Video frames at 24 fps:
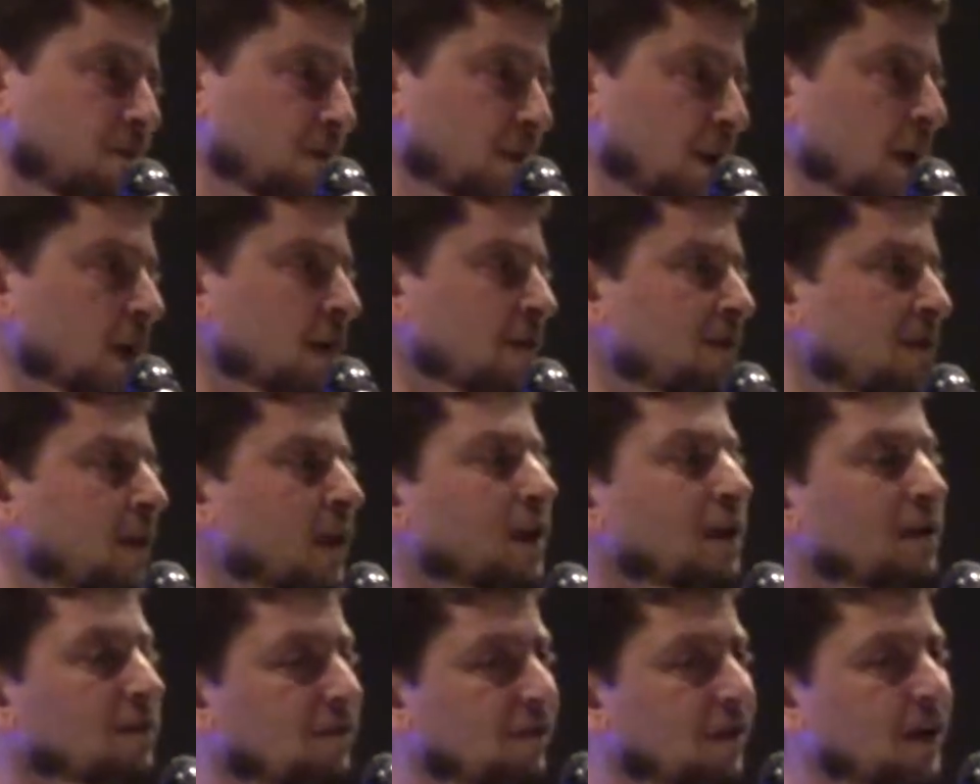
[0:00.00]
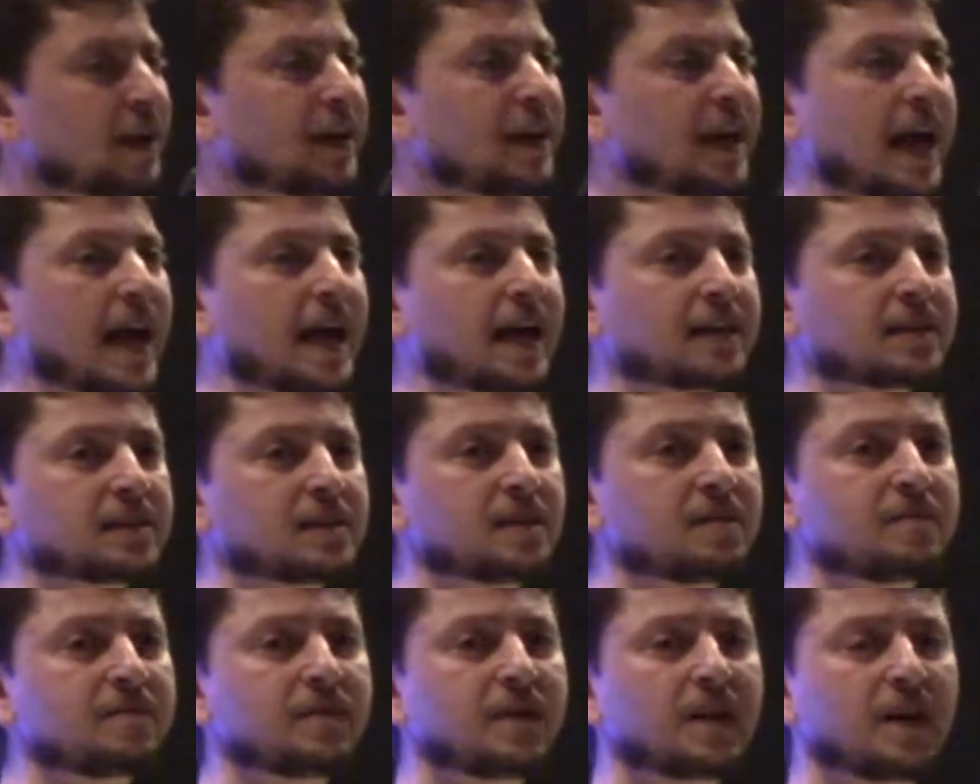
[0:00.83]
Very, very, very
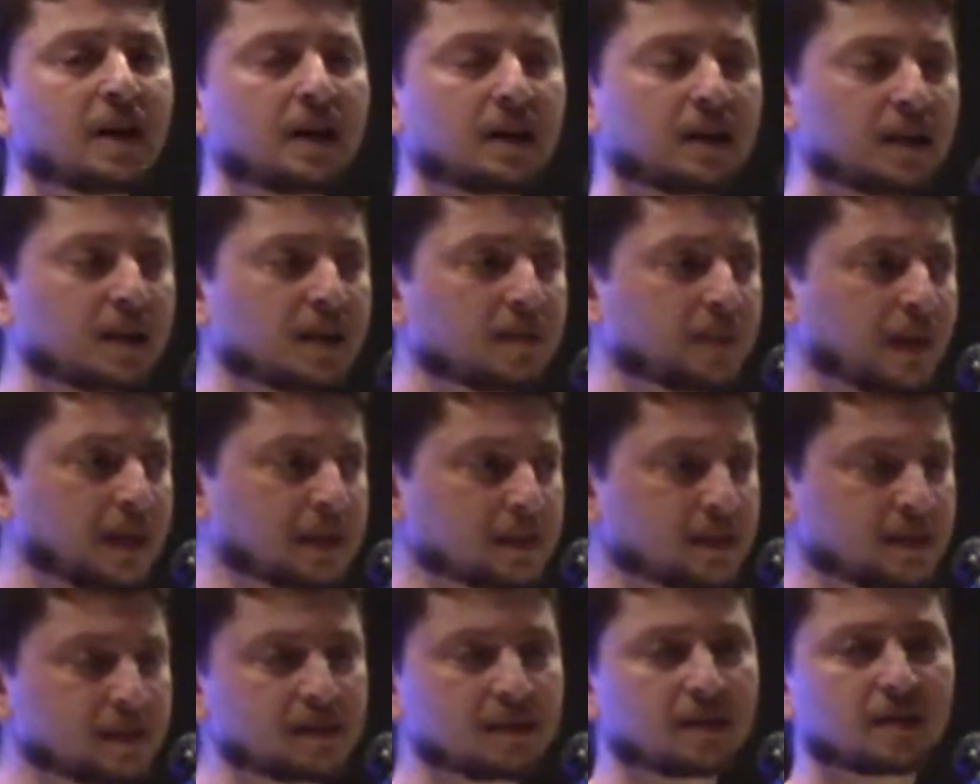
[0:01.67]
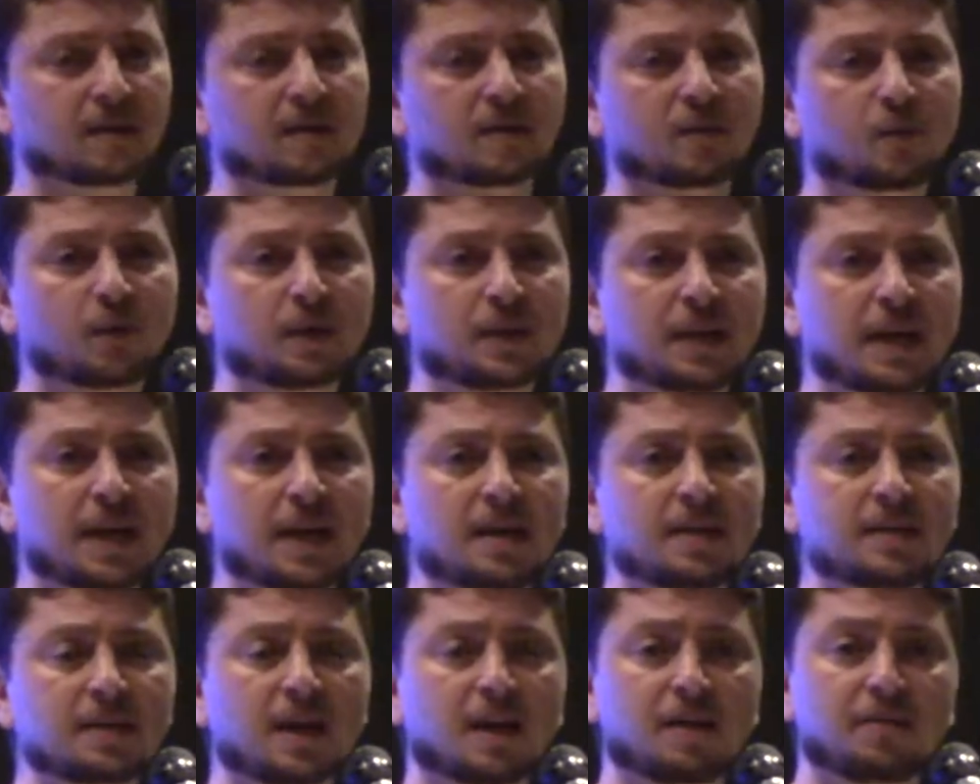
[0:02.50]
active, led by Sister
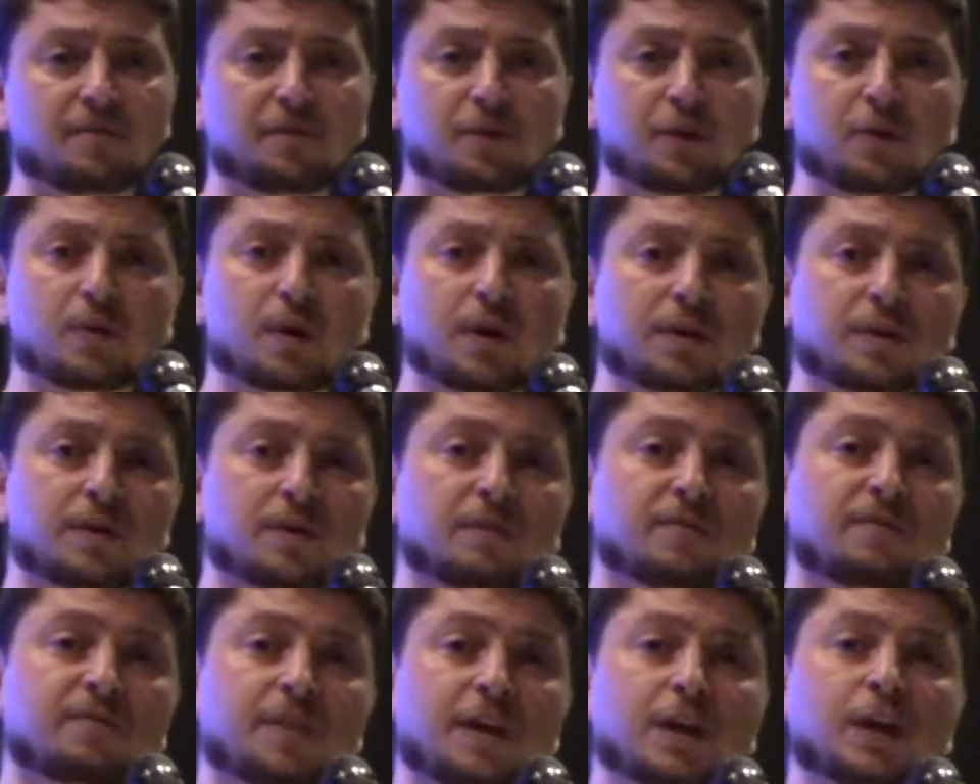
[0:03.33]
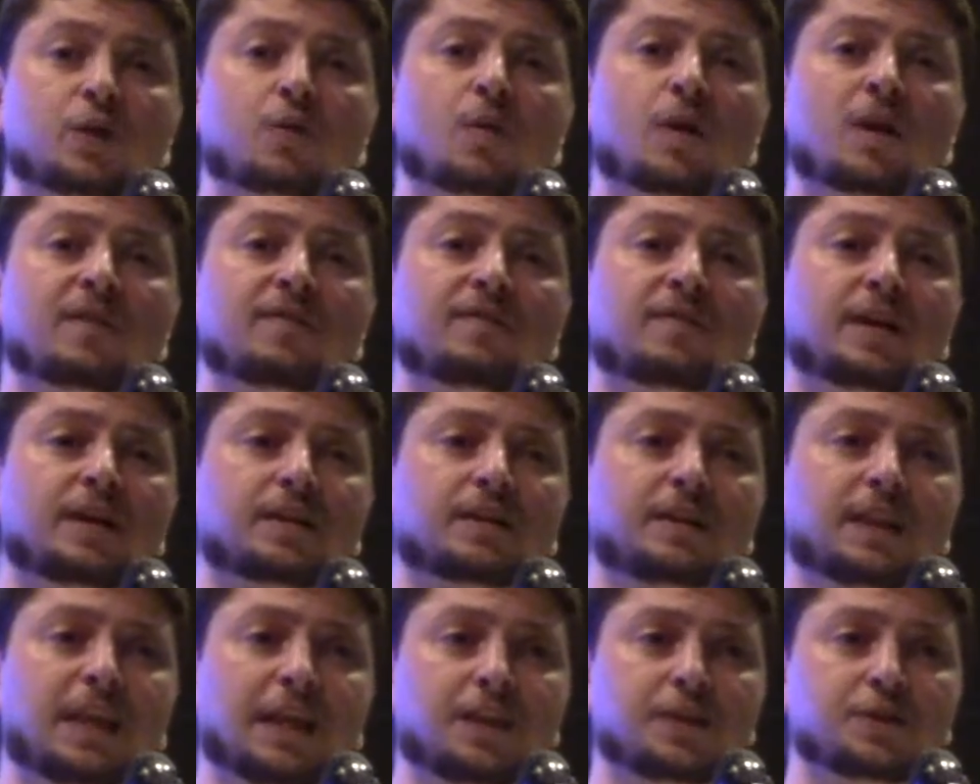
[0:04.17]
Widad and few other very qualified
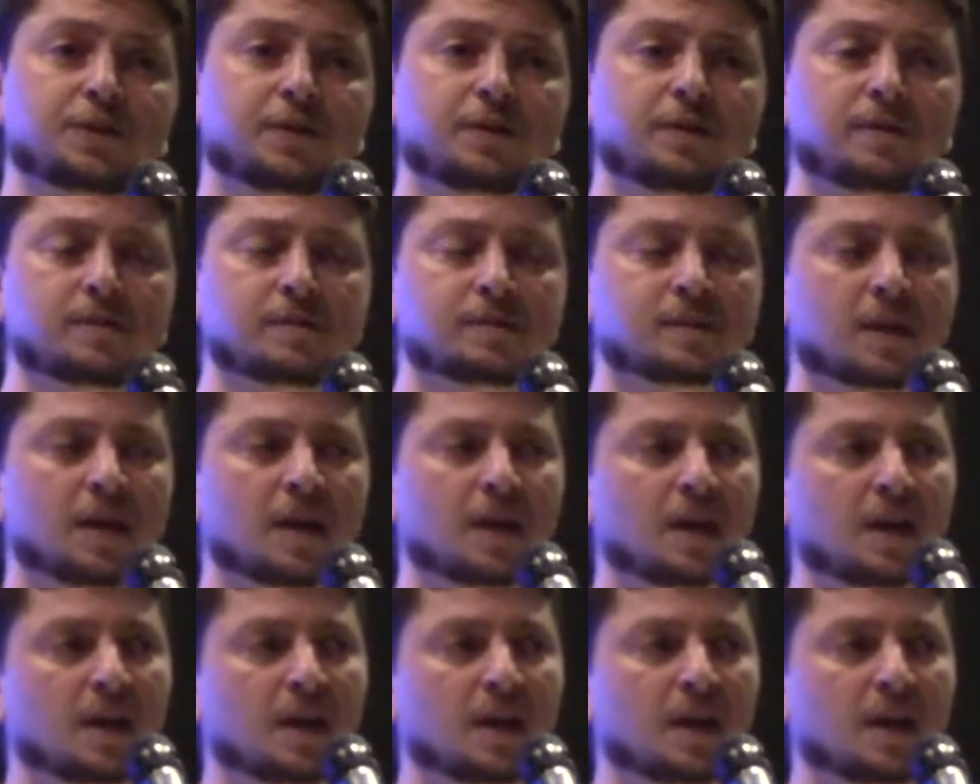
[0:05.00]
teachers.